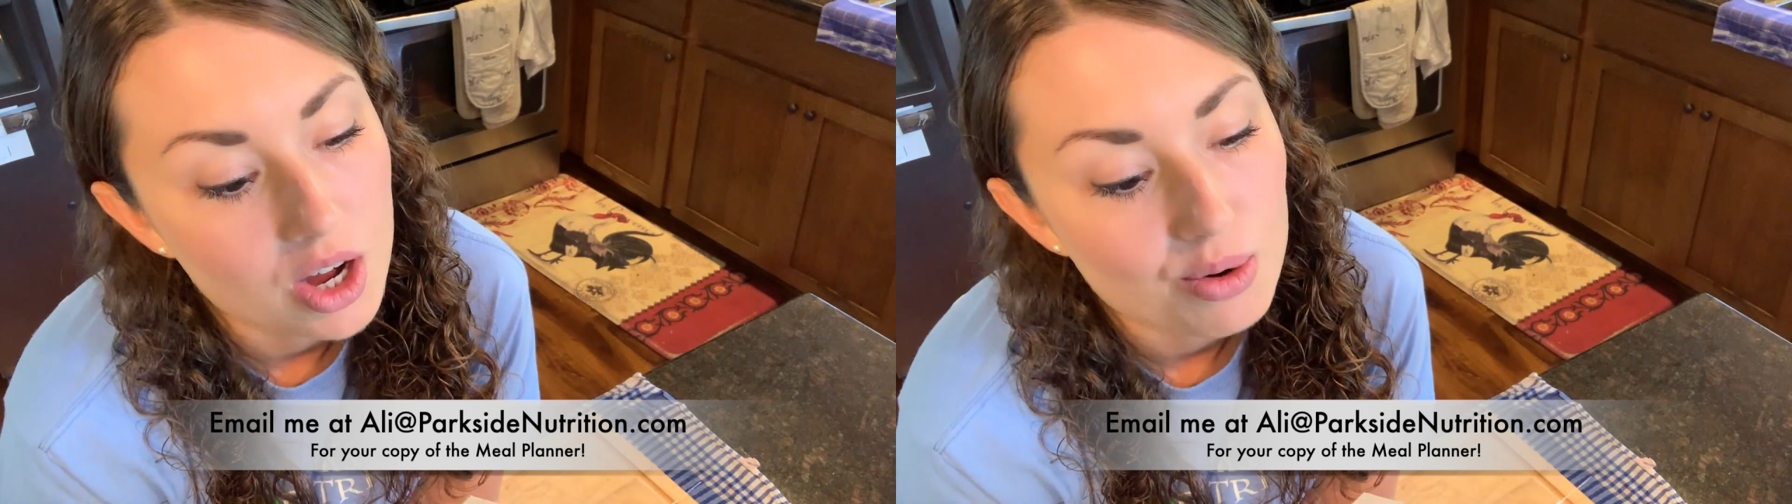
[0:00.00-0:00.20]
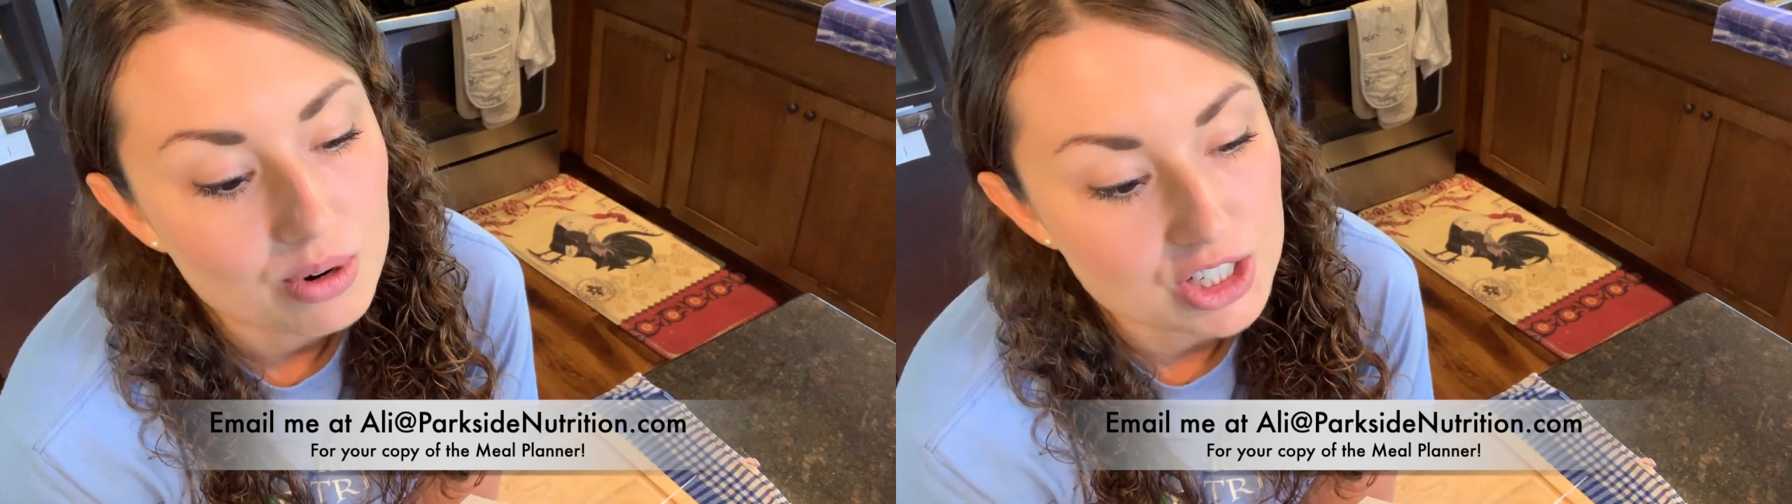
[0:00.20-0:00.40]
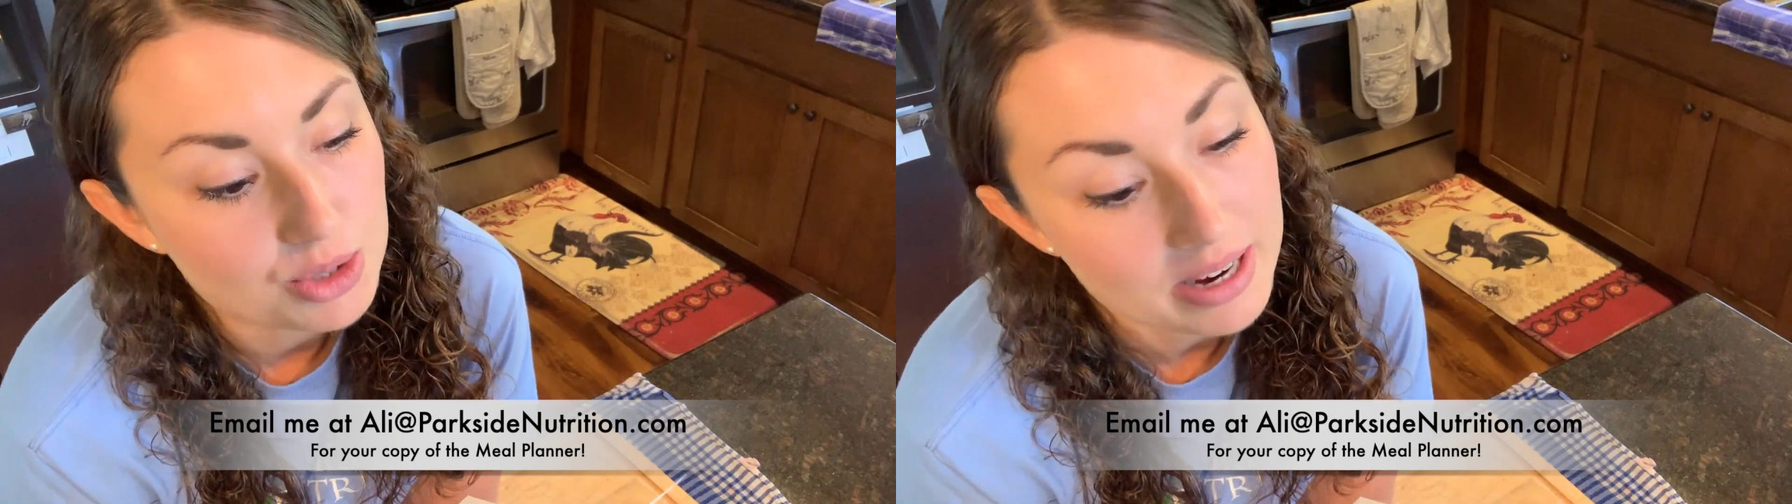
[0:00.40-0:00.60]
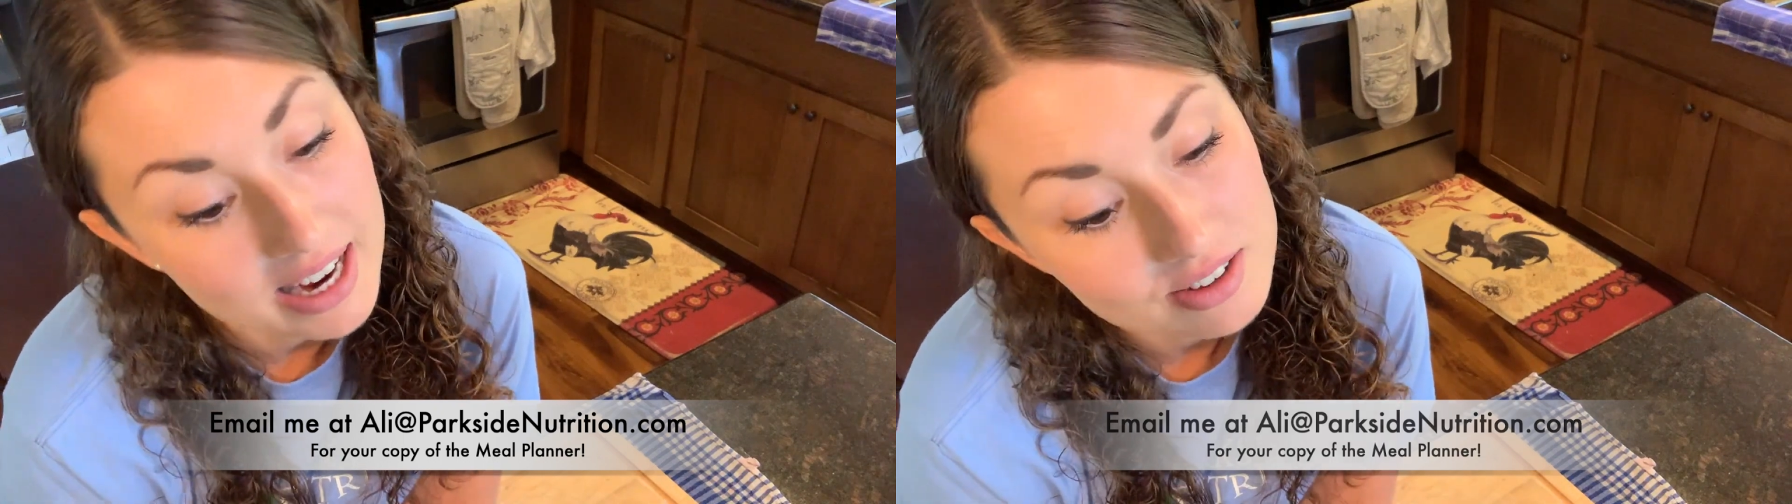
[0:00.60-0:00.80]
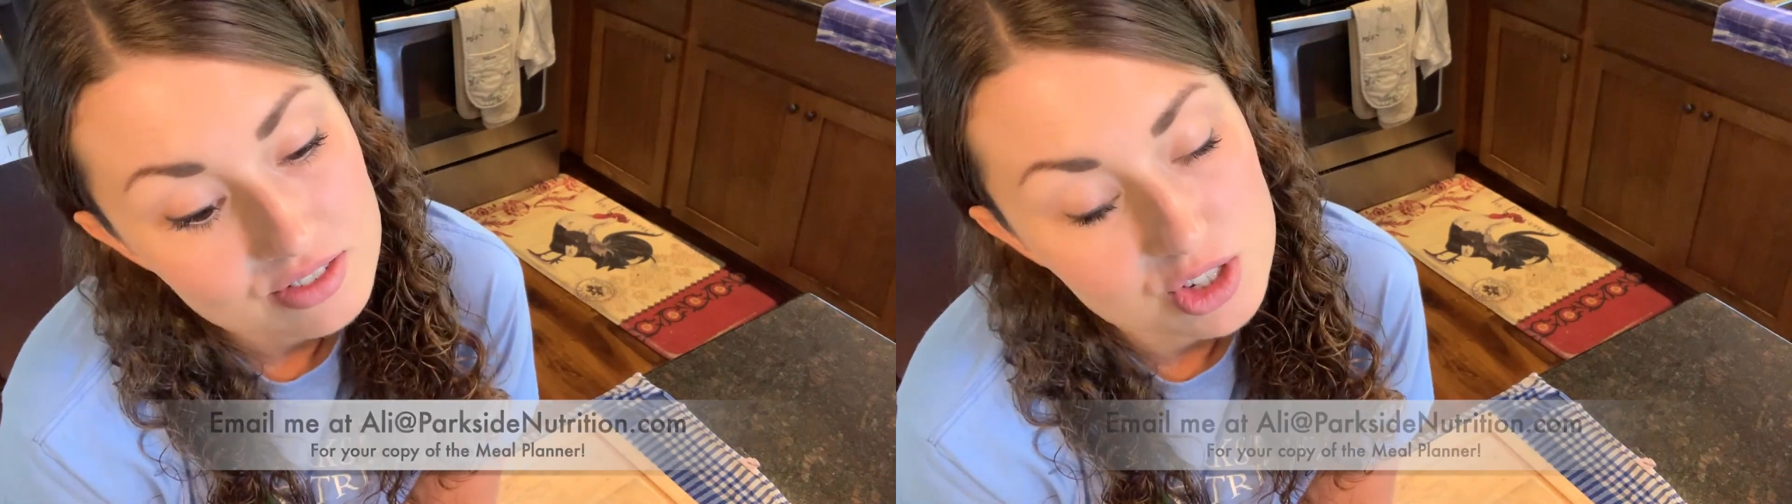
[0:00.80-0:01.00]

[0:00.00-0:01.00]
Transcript: what you have.